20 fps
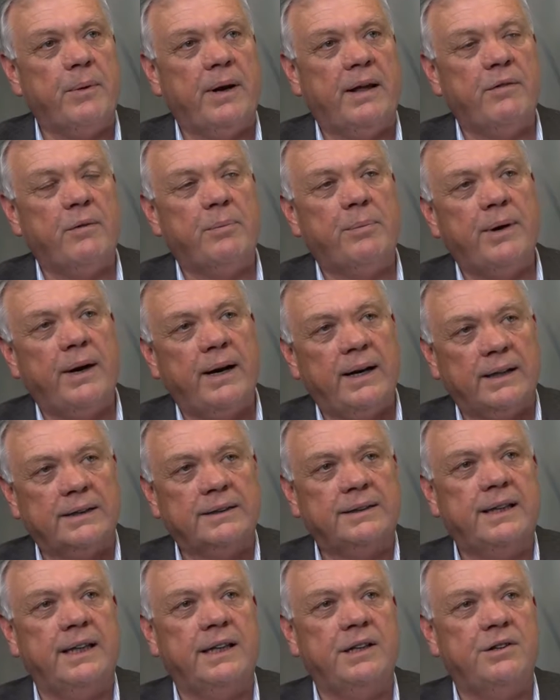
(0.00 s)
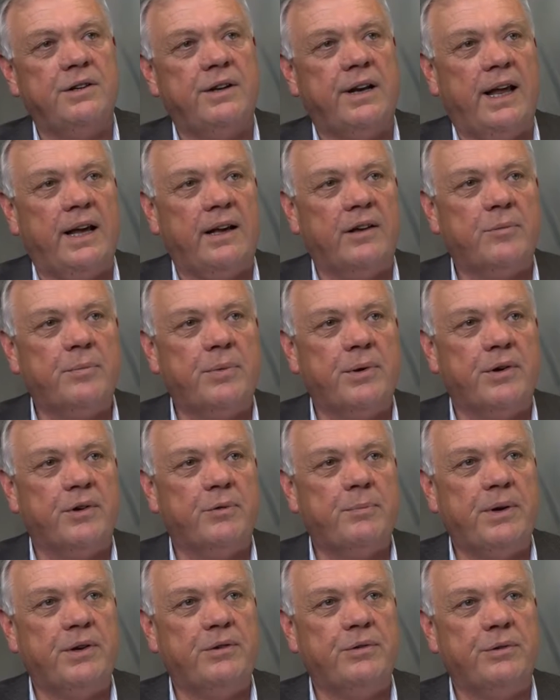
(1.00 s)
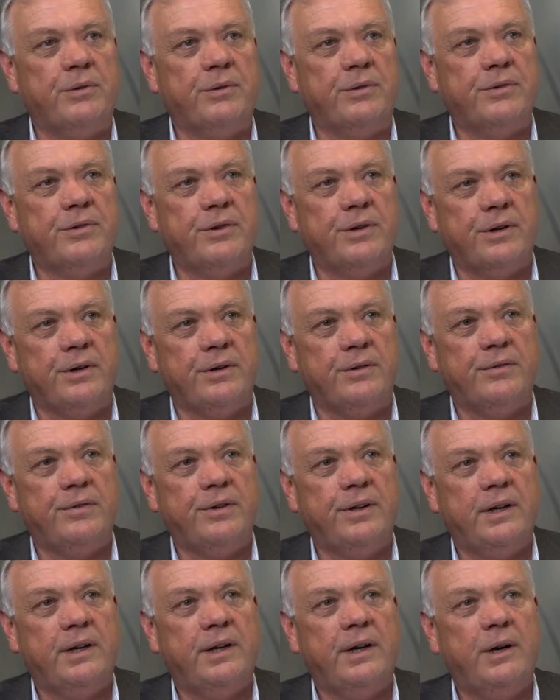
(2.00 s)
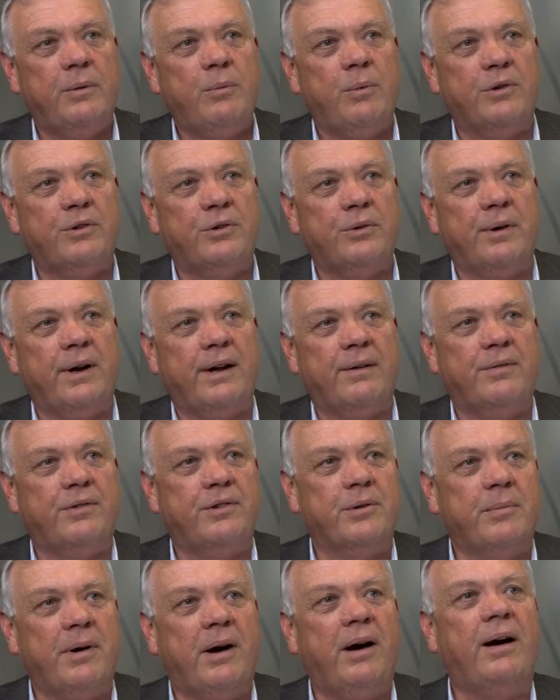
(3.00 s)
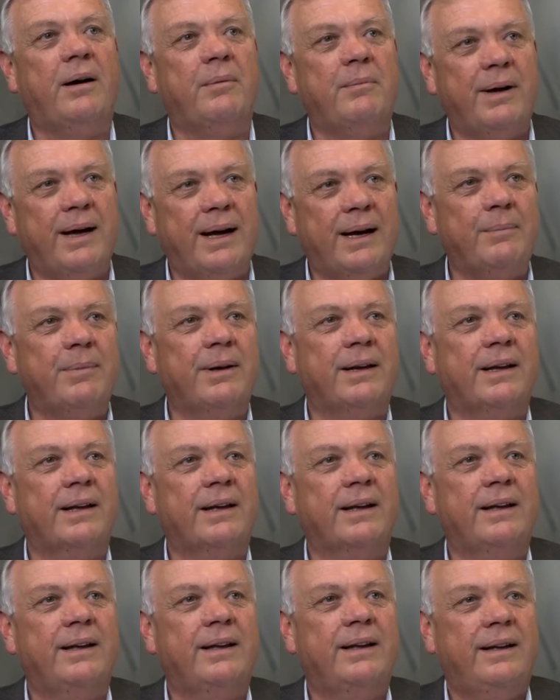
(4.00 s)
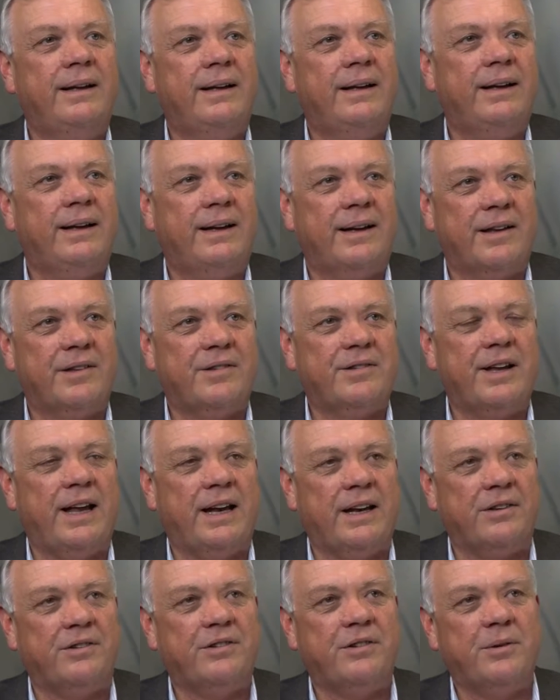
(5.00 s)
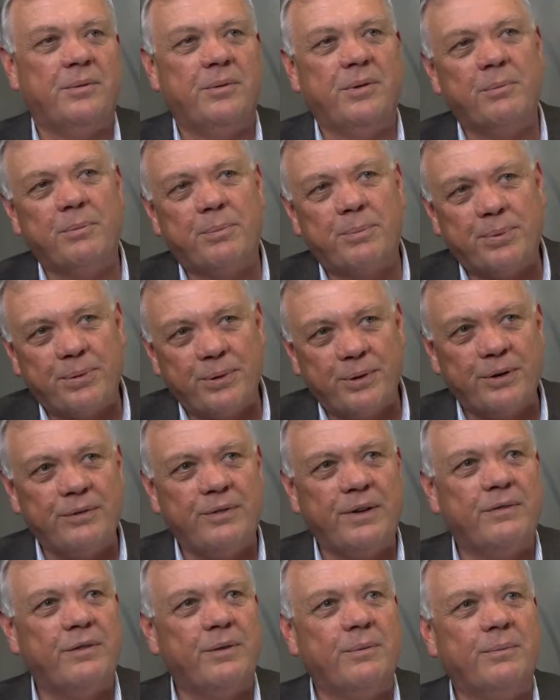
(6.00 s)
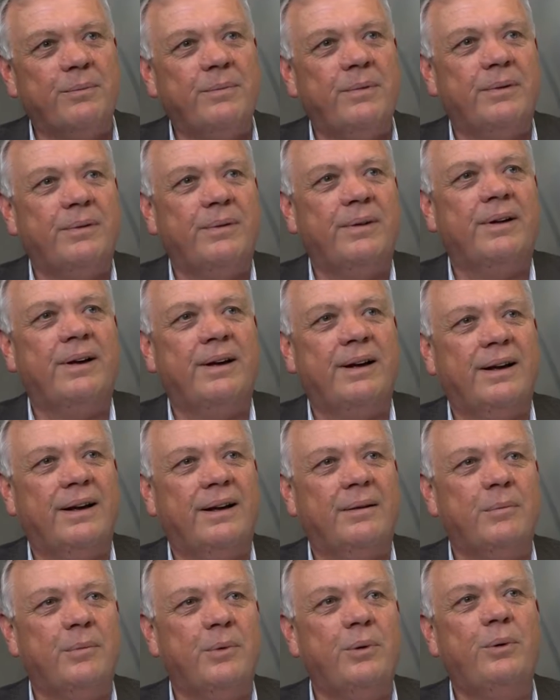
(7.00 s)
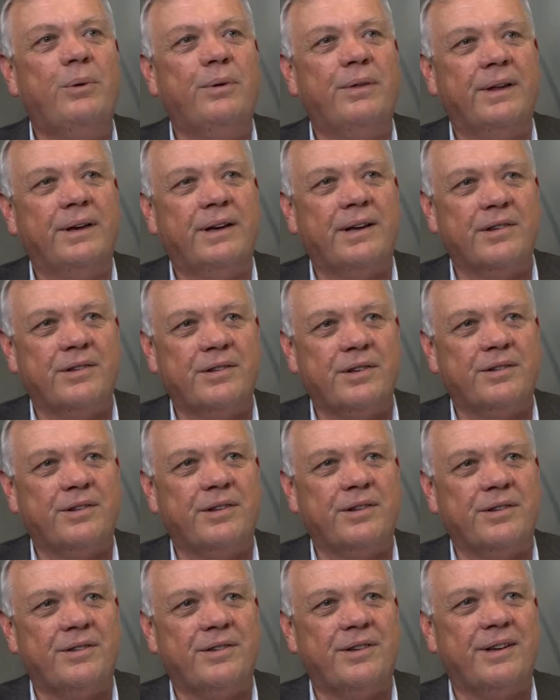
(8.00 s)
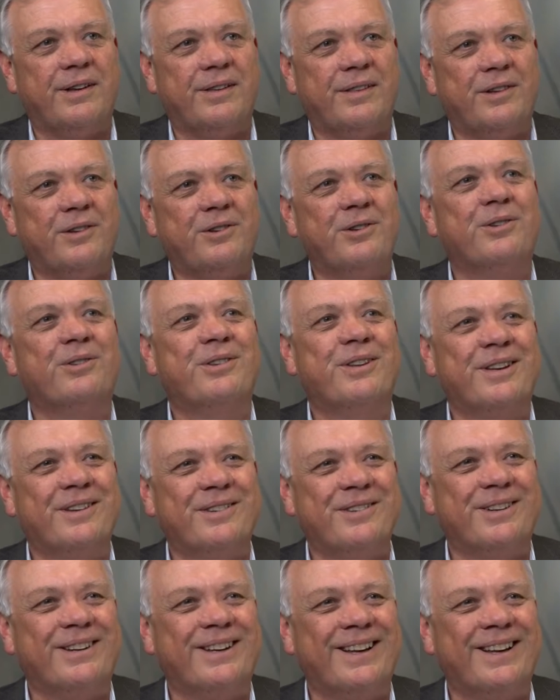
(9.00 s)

we'll have a brand extension, AngusPure Special Reserve, which will have some higher marbling standards to improve even more the consistency and the juiciness and